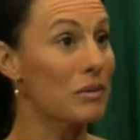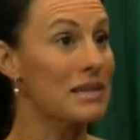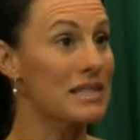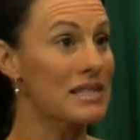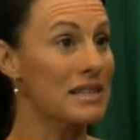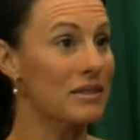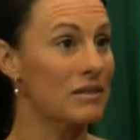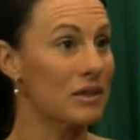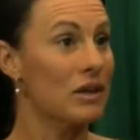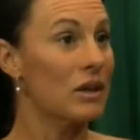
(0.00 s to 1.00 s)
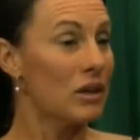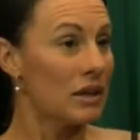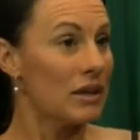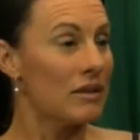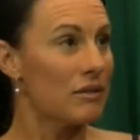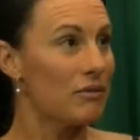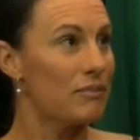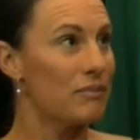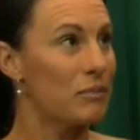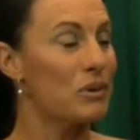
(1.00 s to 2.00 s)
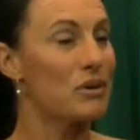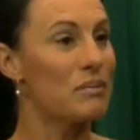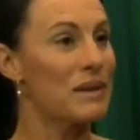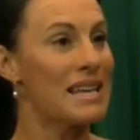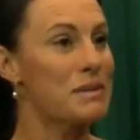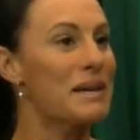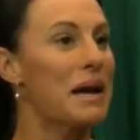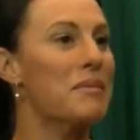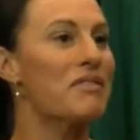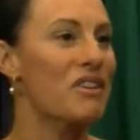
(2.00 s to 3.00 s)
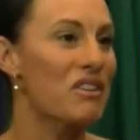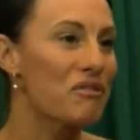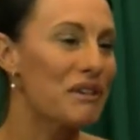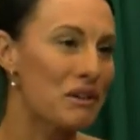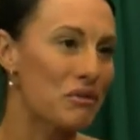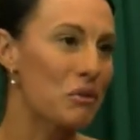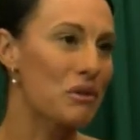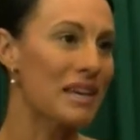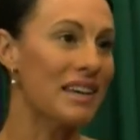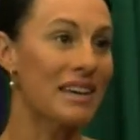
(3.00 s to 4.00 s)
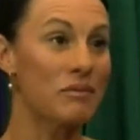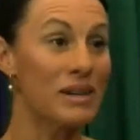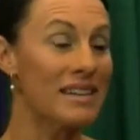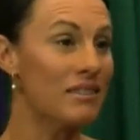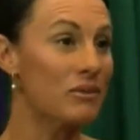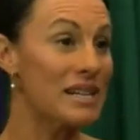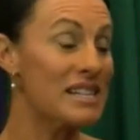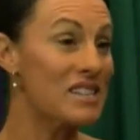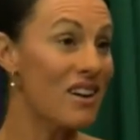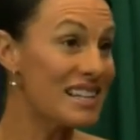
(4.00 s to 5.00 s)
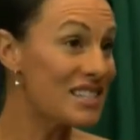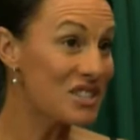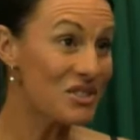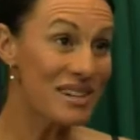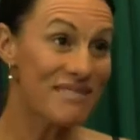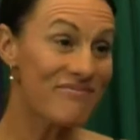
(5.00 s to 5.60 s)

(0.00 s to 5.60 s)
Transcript: is that birth has become a very fearful thing, and we're designed to do it.